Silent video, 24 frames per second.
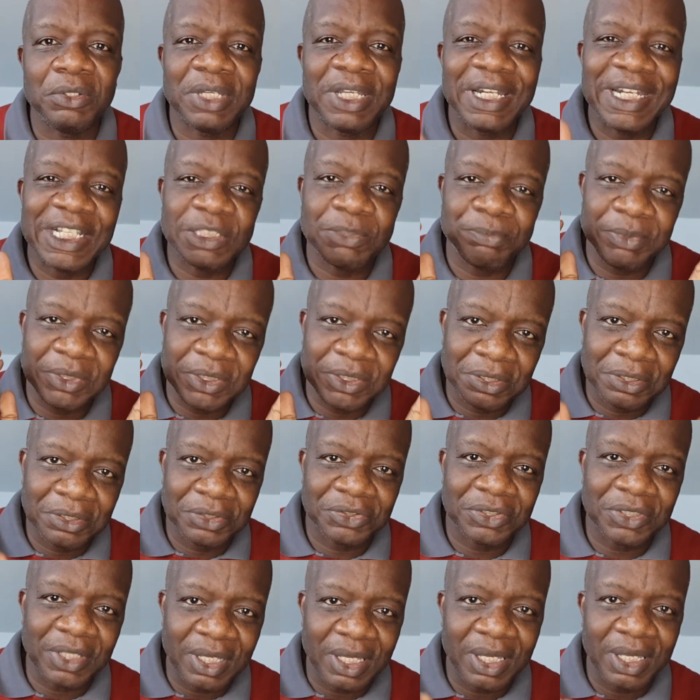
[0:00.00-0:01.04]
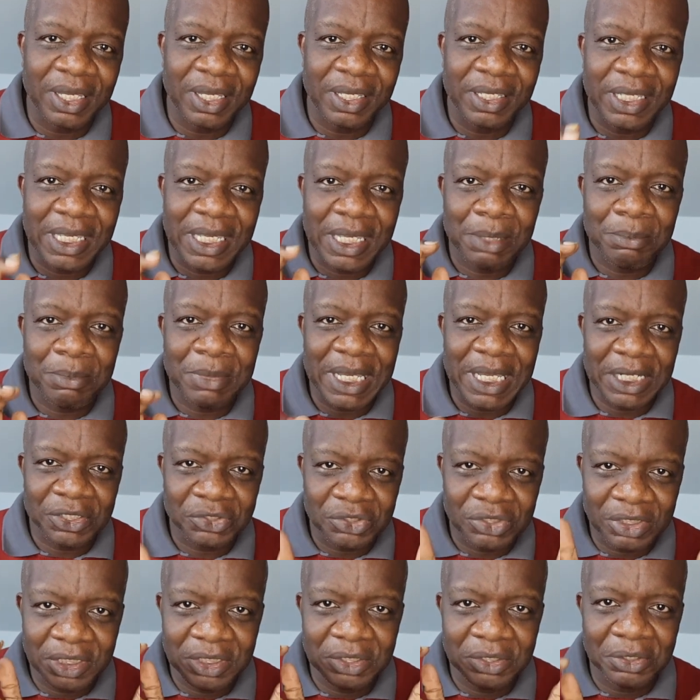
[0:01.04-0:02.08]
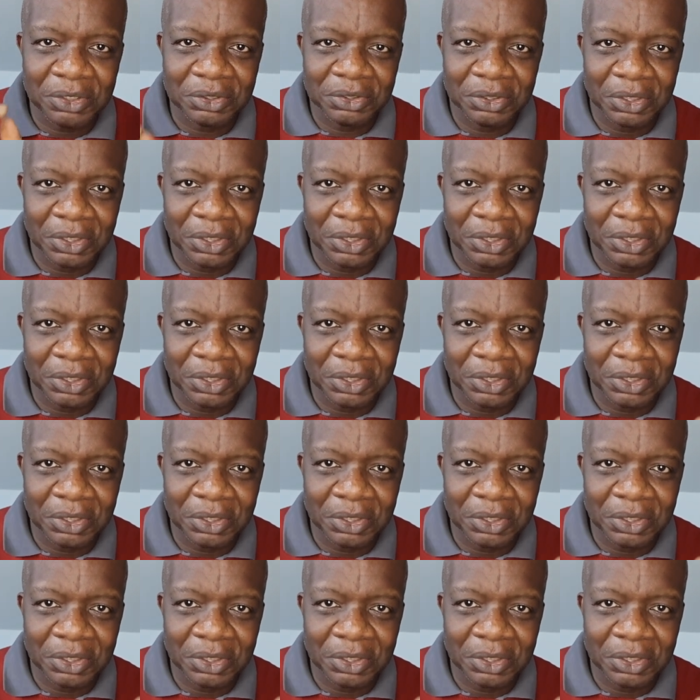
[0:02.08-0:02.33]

and that's because I am actually on